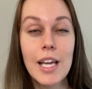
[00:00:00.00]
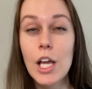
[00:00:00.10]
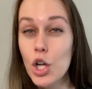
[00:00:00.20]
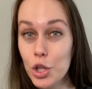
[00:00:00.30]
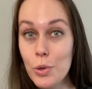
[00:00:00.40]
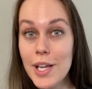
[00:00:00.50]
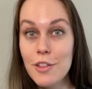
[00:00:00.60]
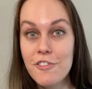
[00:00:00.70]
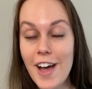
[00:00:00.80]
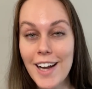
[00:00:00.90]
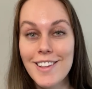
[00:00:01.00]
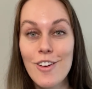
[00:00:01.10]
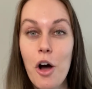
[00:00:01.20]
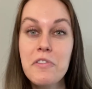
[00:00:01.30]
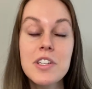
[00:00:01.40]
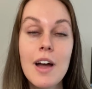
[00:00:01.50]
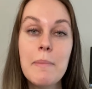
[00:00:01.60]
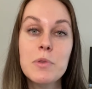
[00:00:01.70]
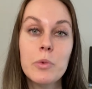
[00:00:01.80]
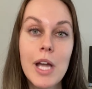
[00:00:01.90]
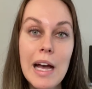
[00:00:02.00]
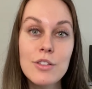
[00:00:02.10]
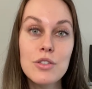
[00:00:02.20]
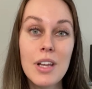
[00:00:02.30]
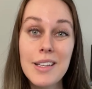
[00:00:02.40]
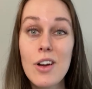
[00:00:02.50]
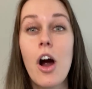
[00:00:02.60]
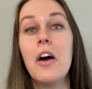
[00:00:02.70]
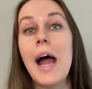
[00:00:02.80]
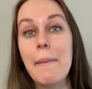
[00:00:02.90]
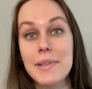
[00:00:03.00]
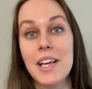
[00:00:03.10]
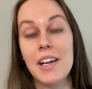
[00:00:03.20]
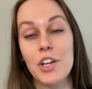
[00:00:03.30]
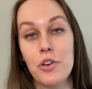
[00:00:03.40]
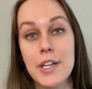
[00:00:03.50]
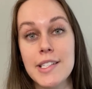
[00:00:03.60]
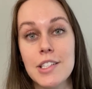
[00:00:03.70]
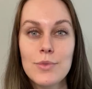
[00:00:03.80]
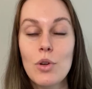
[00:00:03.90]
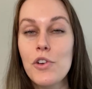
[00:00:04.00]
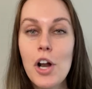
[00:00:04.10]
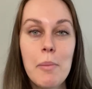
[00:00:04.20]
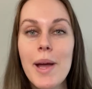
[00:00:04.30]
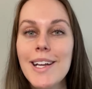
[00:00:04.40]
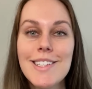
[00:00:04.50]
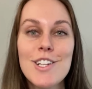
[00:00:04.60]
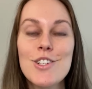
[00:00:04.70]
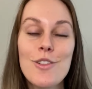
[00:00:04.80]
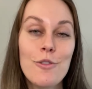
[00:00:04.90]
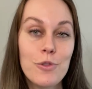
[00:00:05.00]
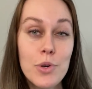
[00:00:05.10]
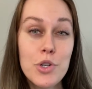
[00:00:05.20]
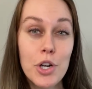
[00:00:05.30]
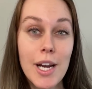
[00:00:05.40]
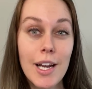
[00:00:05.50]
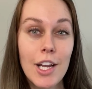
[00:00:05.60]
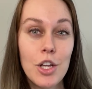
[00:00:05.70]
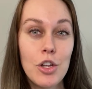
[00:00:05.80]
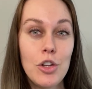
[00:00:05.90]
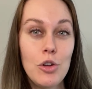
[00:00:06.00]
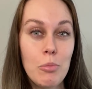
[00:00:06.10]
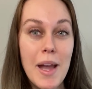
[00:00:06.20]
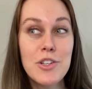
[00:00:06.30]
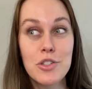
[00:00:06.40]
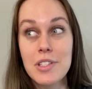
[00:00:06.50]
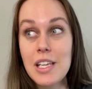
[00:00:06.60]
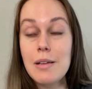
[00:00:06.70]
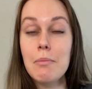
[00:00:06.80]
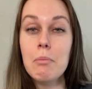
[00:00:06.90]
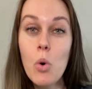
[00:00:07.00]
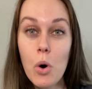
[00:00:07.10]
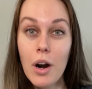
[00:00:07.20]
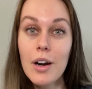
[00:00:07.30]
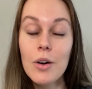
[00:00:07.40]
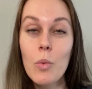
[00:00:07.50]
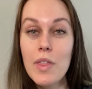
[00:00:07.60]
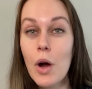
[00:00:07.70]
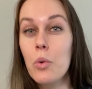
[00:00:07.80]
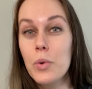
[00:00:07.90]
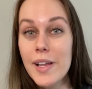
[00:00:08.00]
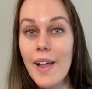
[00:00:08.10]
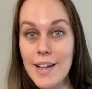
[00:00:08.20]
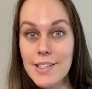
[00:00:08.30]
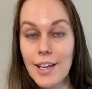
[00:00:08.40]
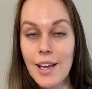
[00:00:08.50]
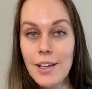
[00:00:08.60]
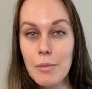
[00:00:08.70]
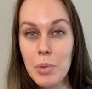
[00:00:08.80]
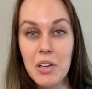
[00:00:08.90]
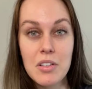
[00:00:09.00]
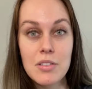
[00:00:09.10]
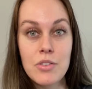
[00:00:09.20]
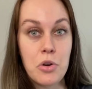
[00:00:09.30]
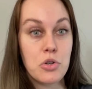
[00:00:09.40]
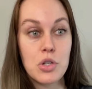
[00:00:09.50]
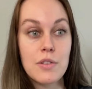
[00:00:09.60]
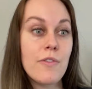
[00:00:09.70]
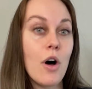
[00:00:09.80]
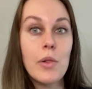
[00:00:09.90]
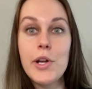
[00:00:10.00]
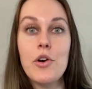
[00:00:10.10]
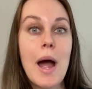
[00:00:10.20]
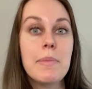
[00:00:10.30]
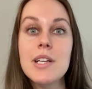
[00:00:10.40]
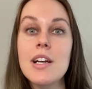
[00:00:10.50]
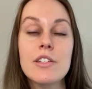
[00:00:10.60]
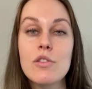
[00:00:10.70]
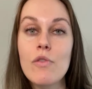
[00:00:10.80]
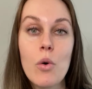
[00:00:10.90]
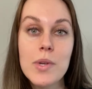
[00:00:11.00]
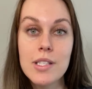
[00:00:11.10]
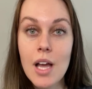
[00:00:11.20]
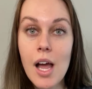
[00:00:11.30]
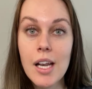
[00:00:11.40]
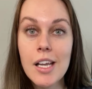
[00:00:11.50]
including the fact that oftentimes when we exercise, our appetite increases. So if you're not paying attention to the food you're eating, you may just eat more without realizing it because you're just following your appetite as you've always done,